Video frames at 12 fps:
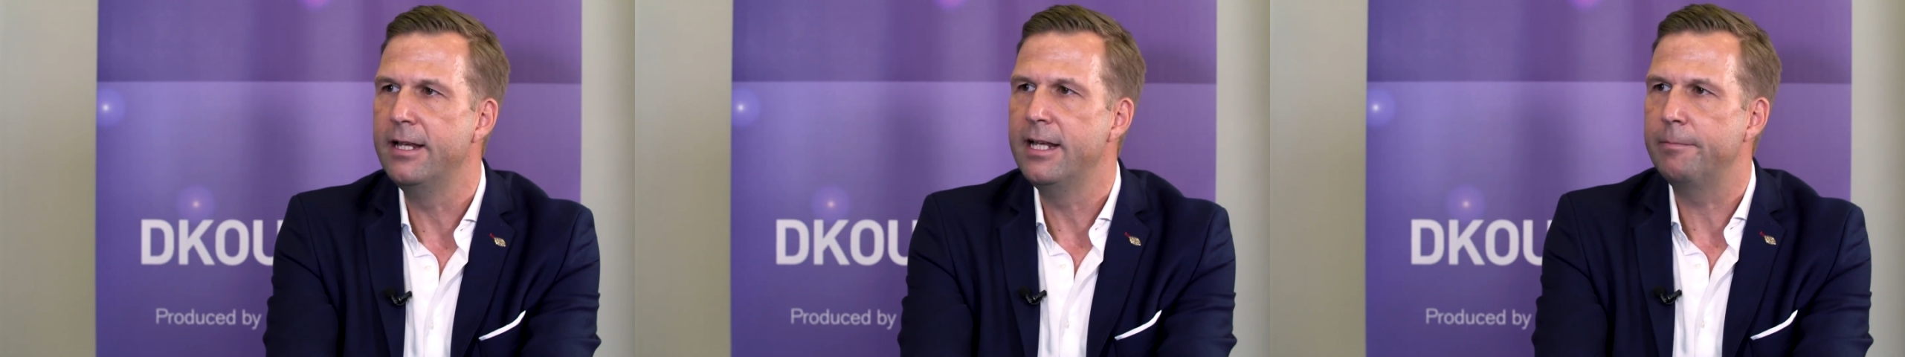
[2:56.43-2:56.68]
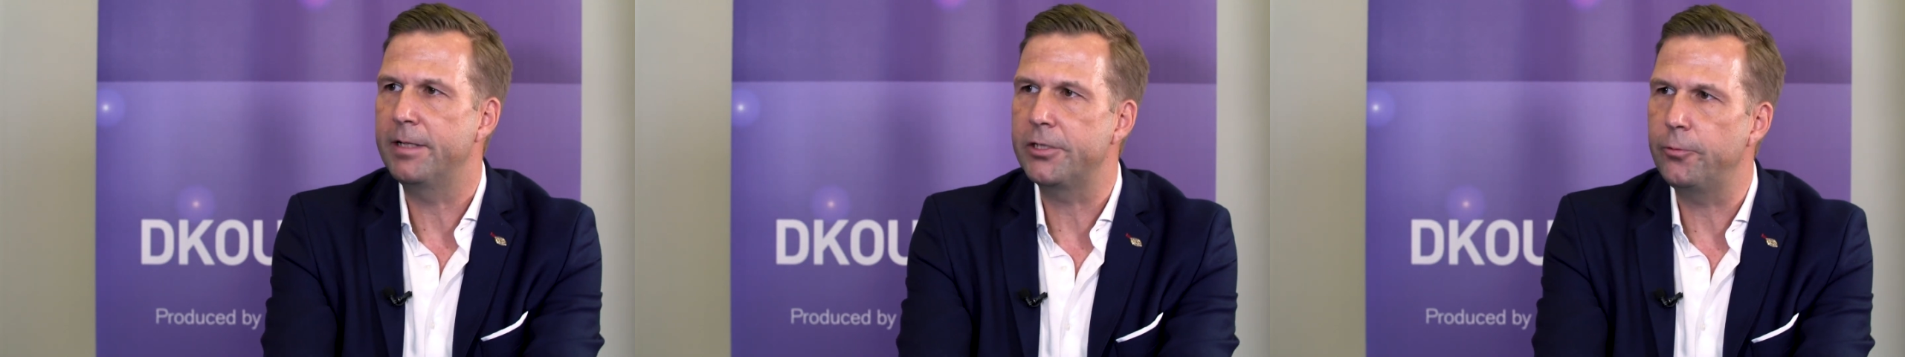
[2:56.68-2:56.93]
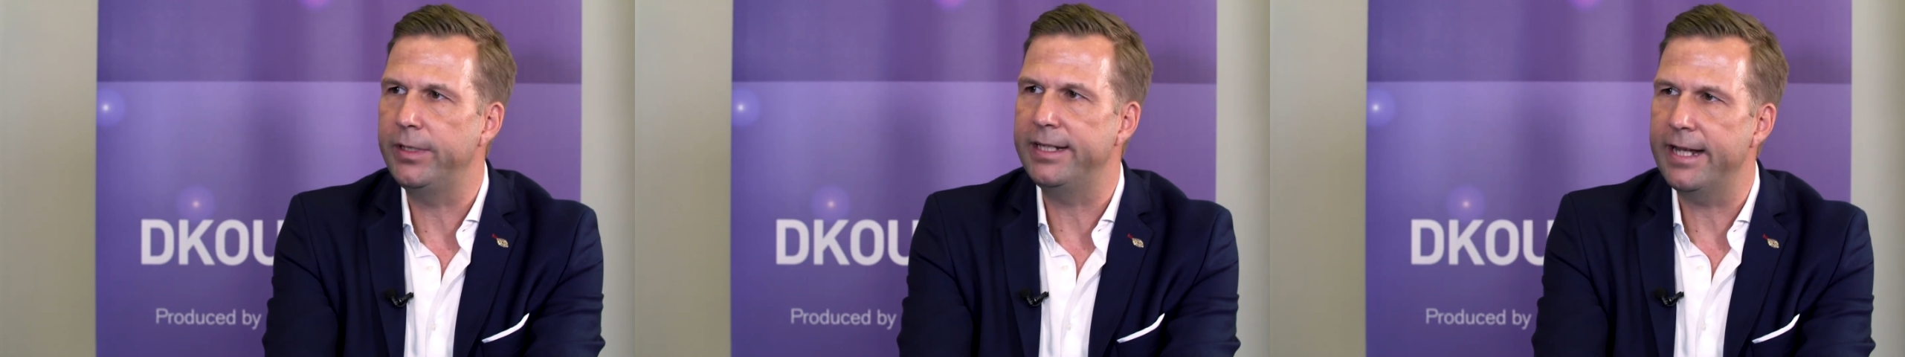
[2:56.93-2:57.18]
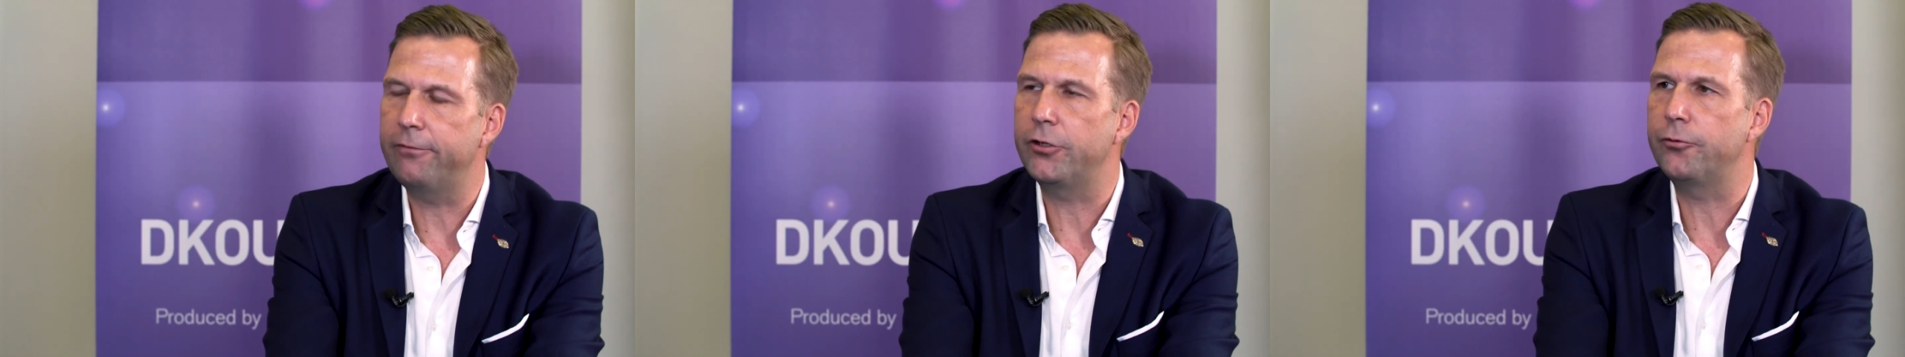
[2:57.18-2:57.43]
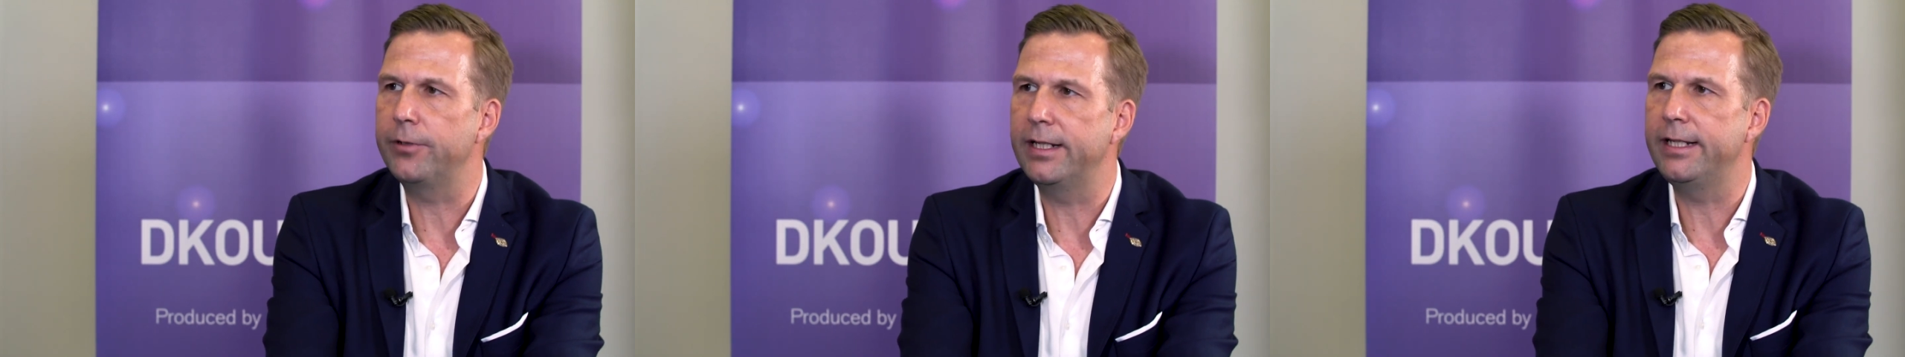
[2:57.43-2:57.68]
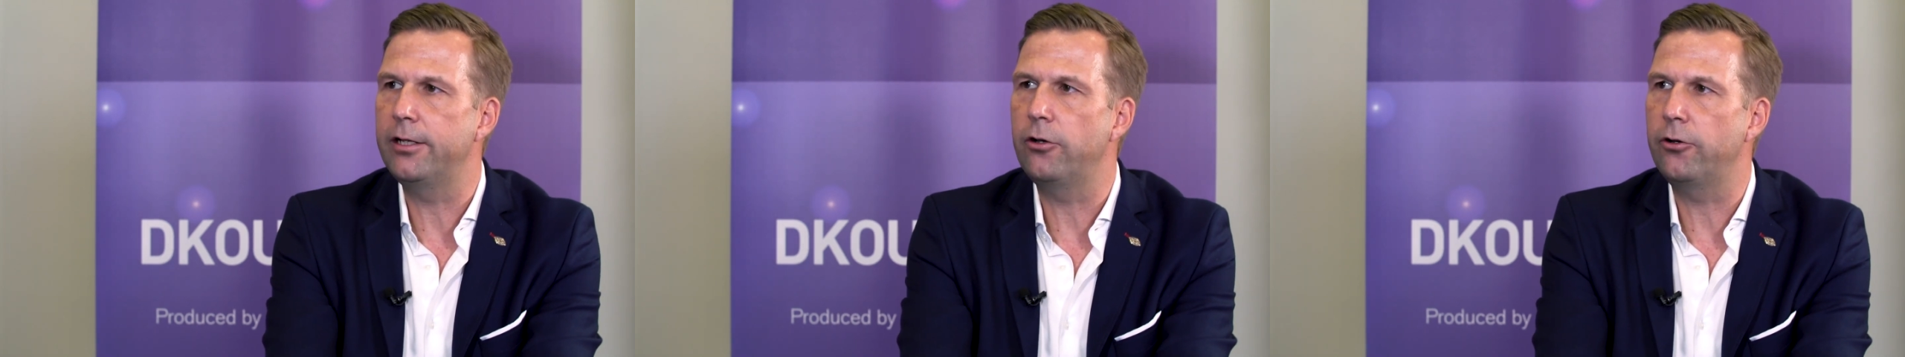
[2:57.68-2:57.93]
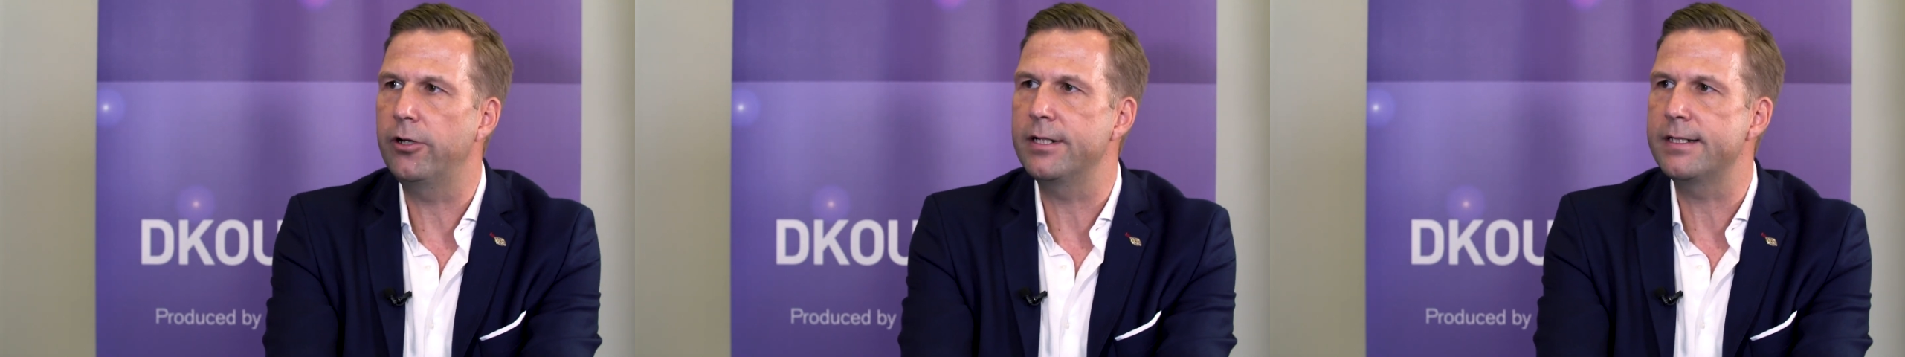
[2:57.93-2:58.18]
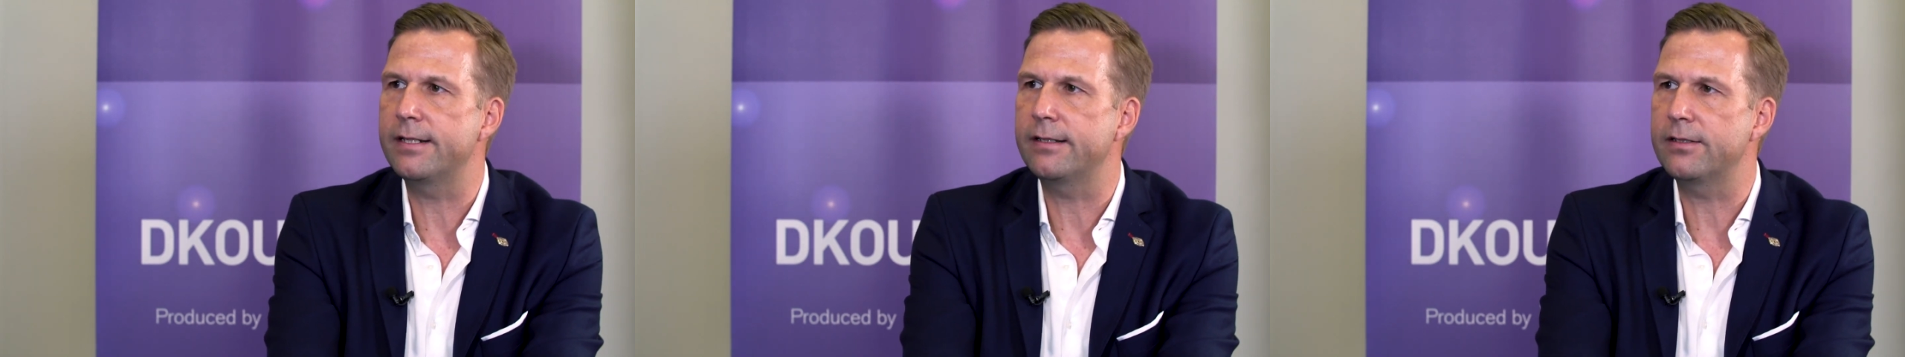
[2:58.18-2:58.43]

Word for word: But we never really learned